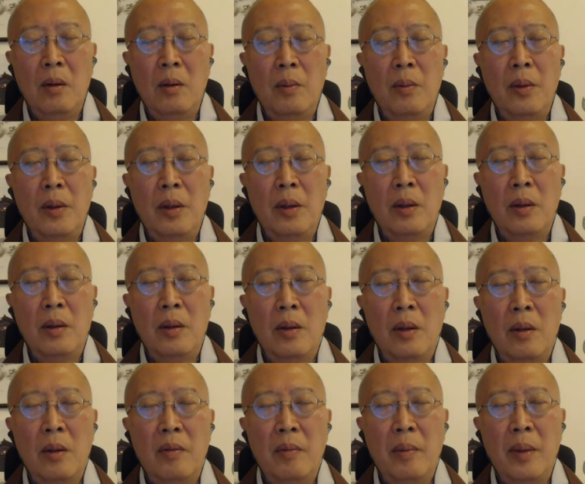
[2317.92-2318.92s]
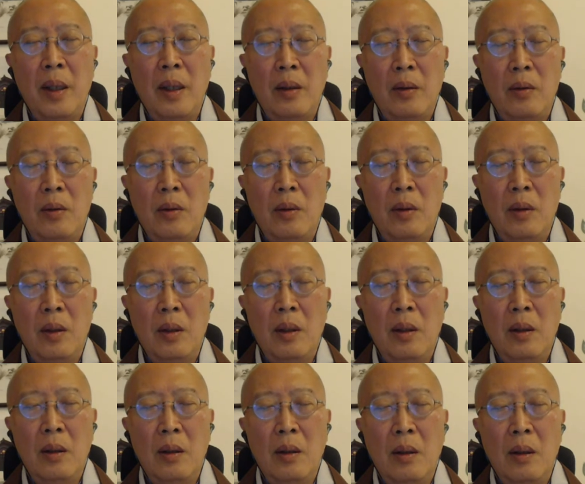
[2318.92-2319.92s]
to bring yourself back to the
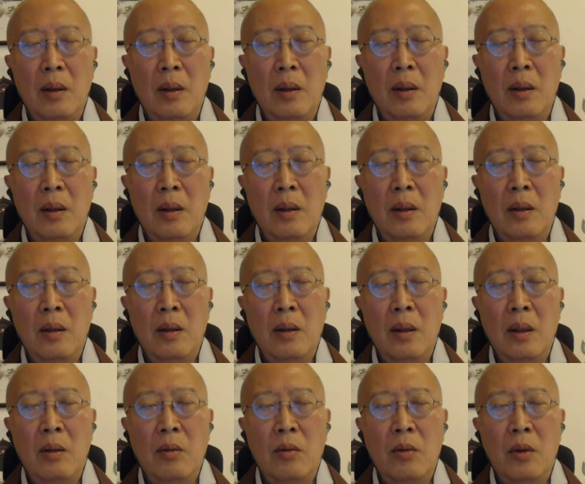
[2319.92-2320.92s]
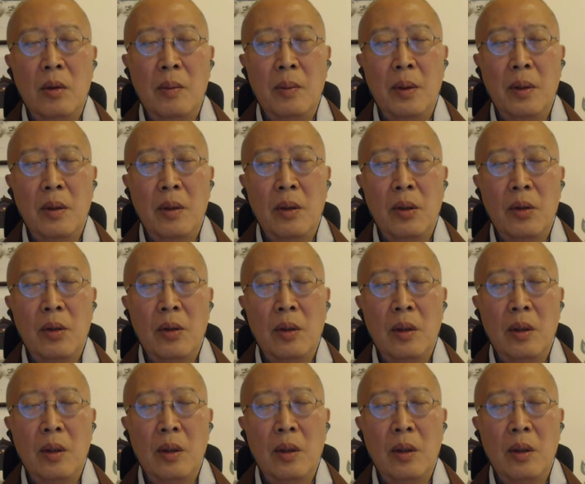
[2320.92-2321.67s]
central position.